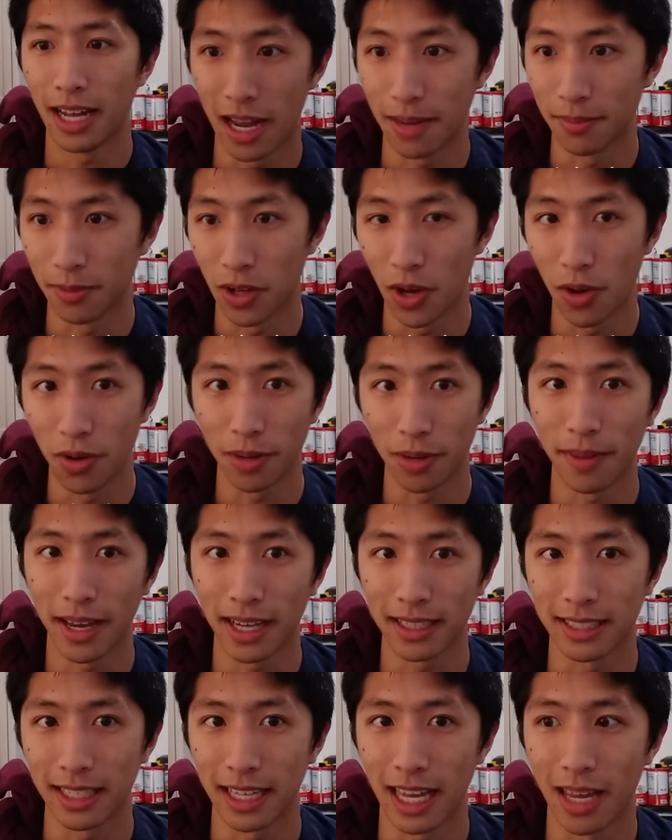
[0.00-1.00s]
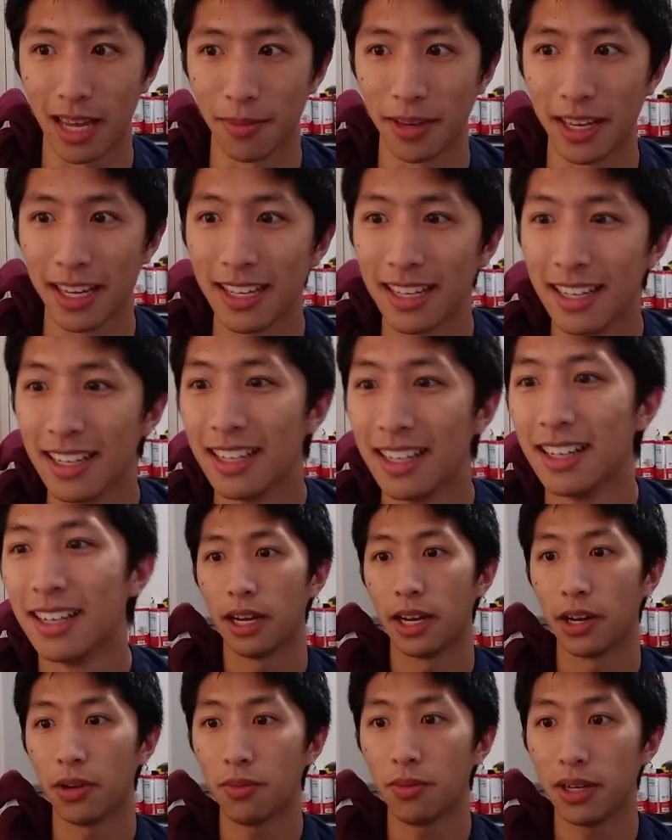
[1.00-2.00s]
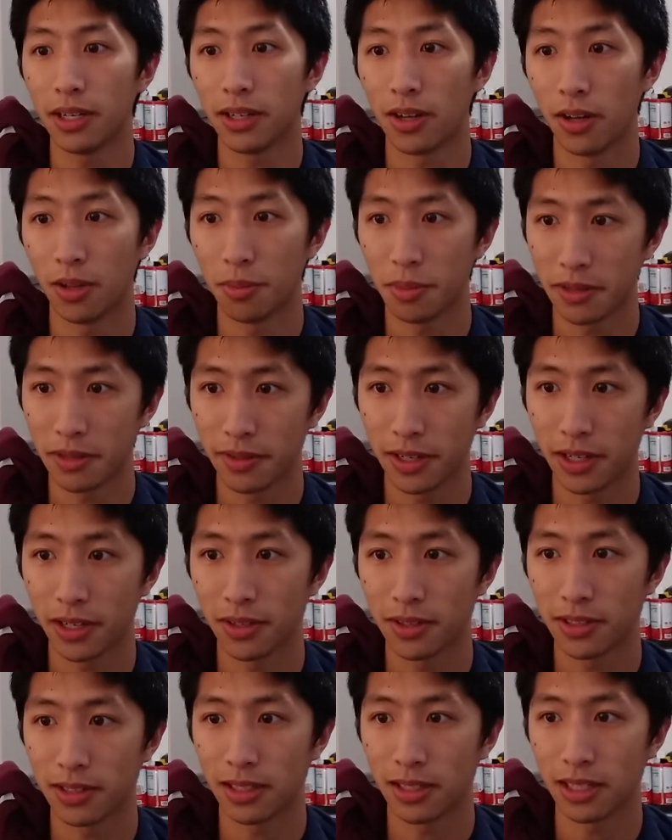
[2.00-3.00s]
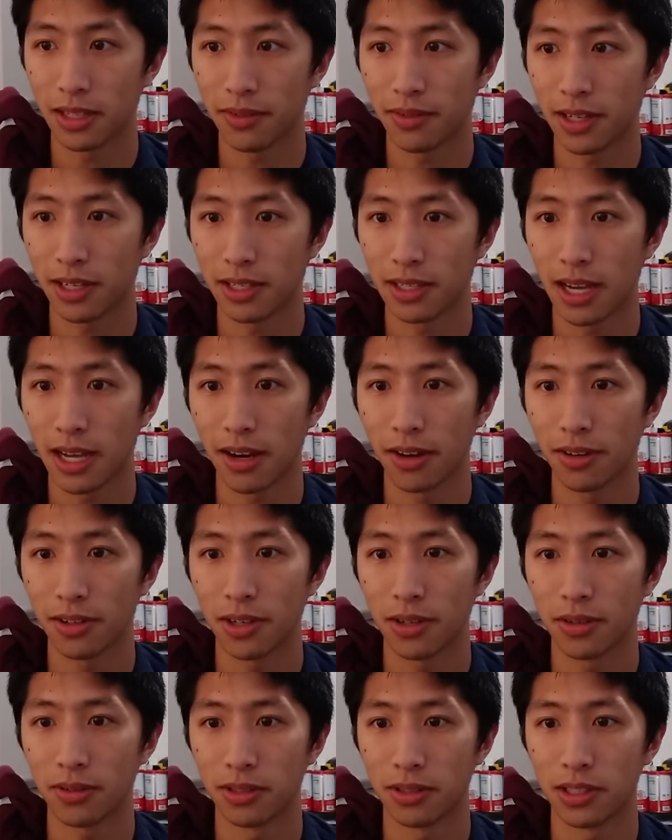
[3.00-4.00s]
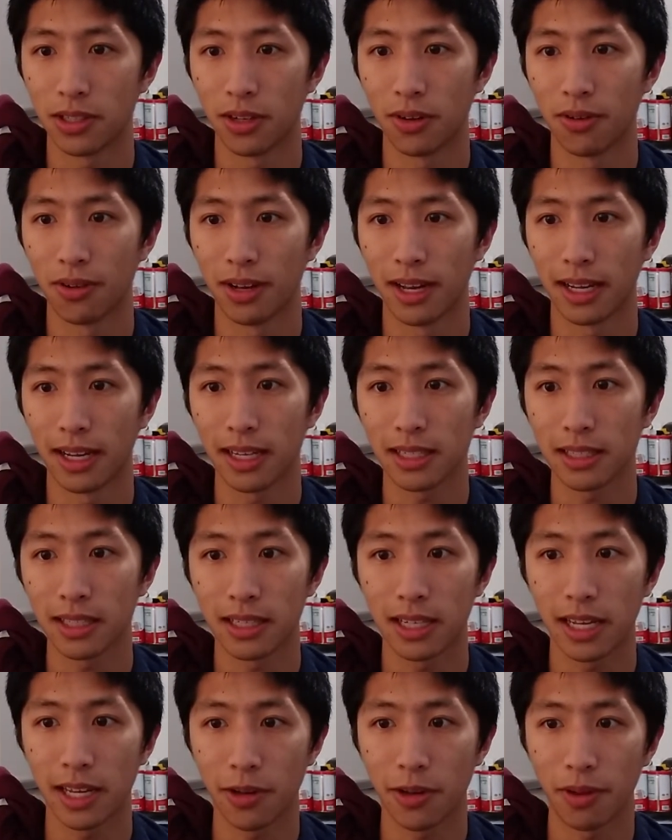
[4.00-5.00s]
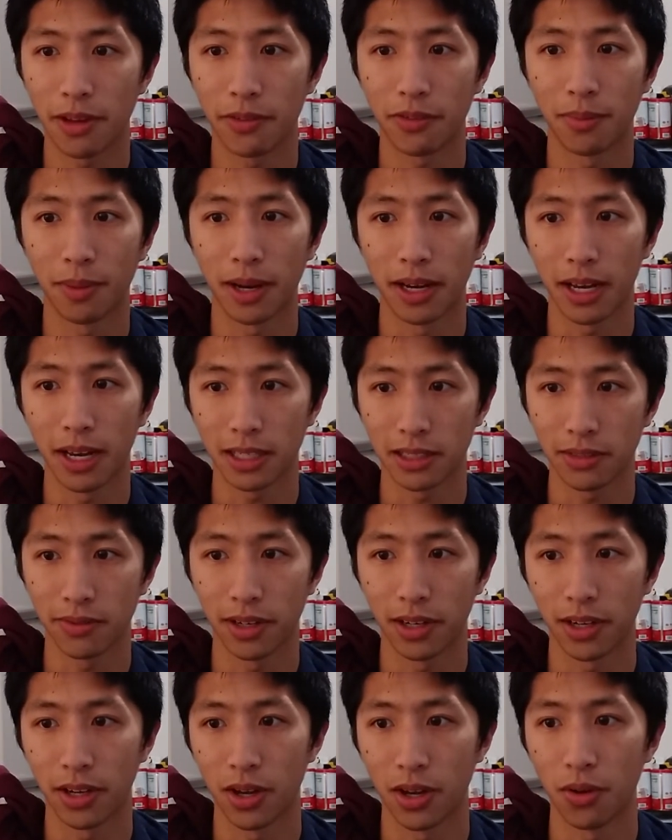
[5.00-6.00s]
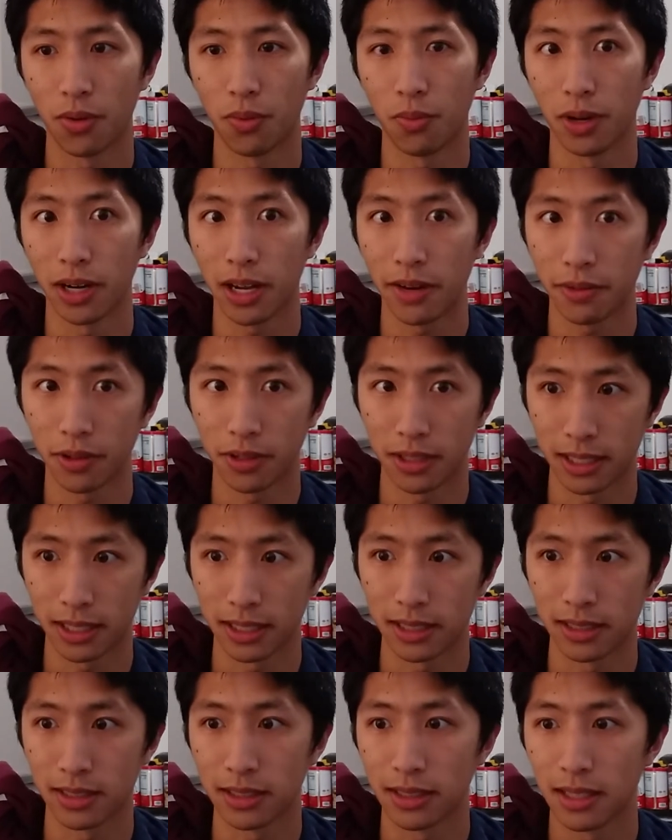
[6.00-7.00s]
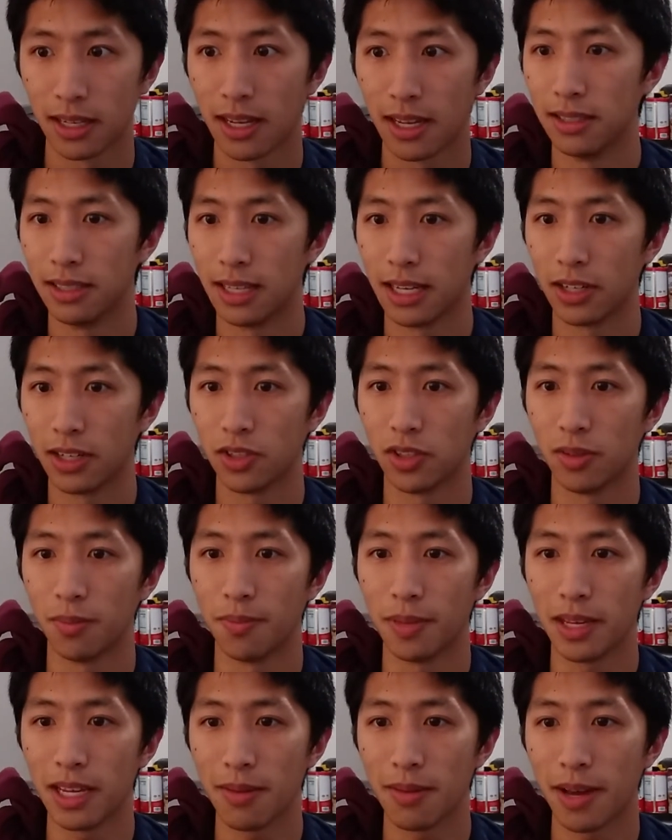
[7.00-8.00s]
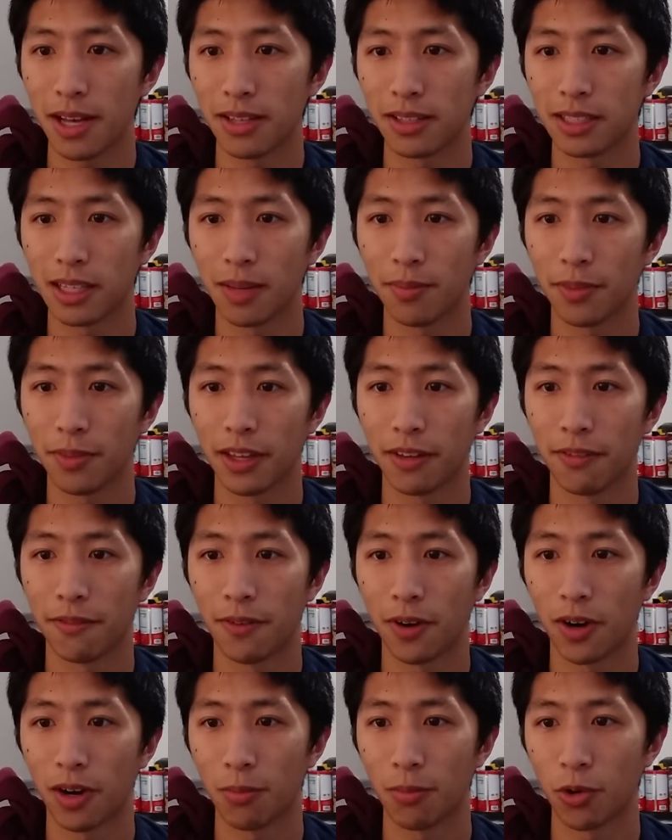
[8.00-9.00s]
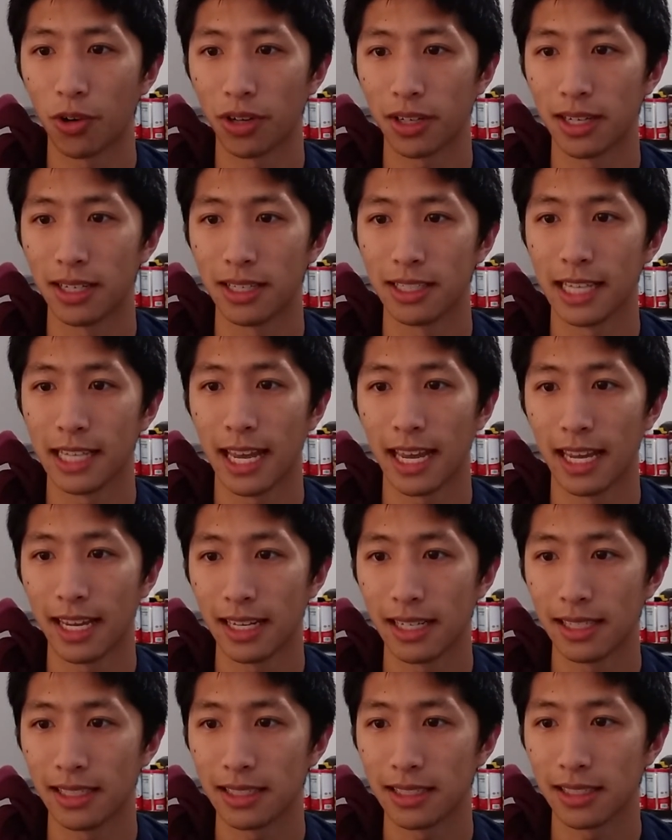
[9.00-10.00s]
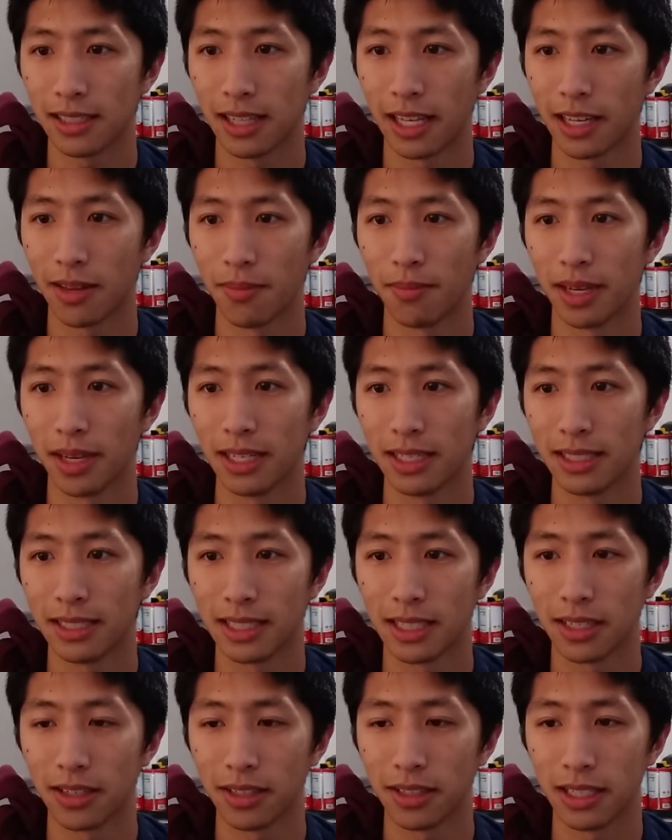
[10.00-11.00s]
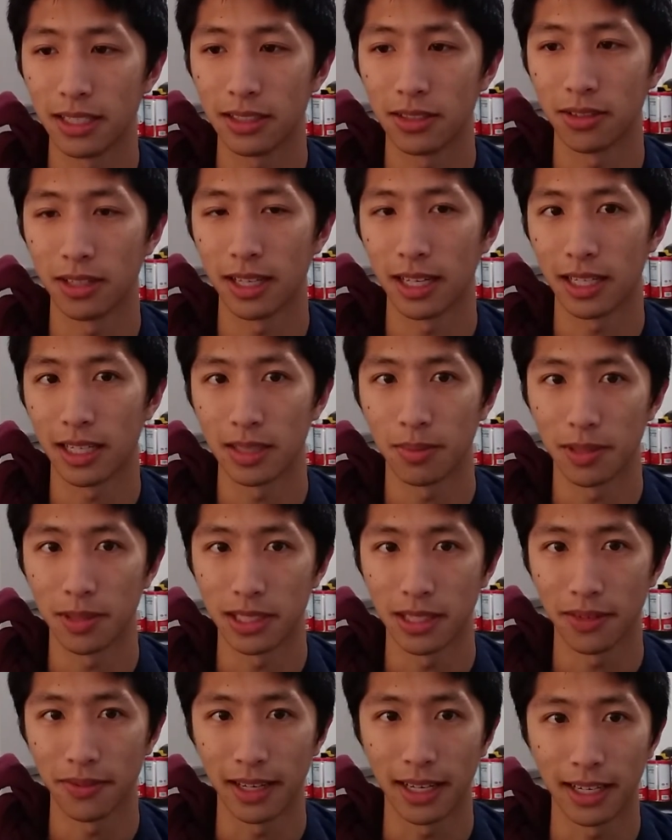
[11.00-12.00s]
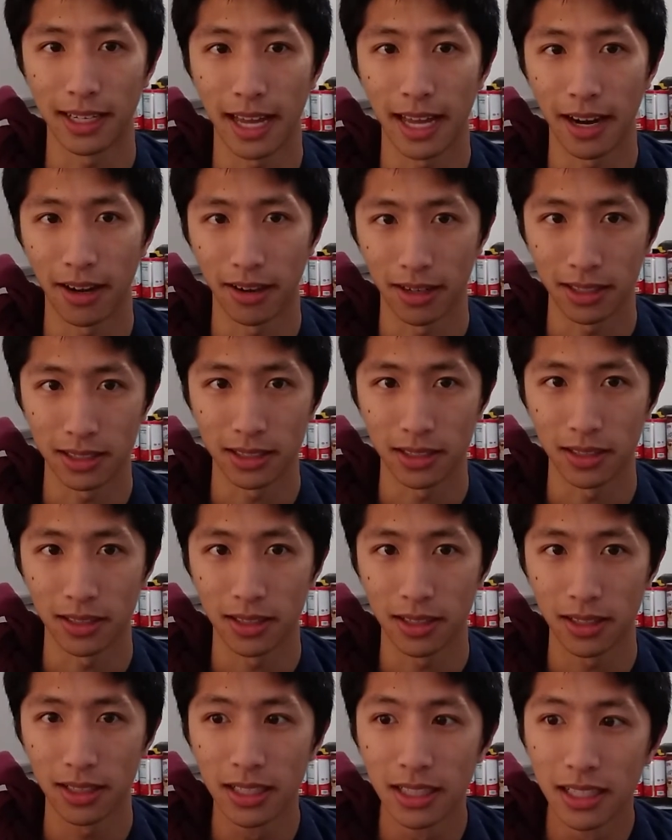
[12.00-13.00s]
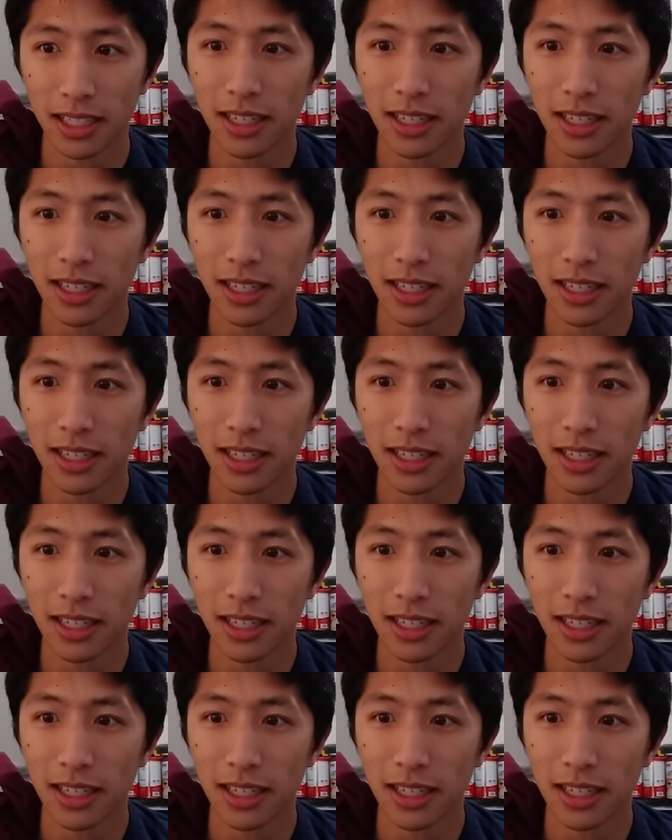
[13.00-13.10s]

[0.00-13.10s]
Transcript: I'm going back to gaming. I don't want all my videos to leave on a tired note, so I guess the takeaway for my next video, whatever it is that it should be about something far more contained, like a mini-series or like a specific character.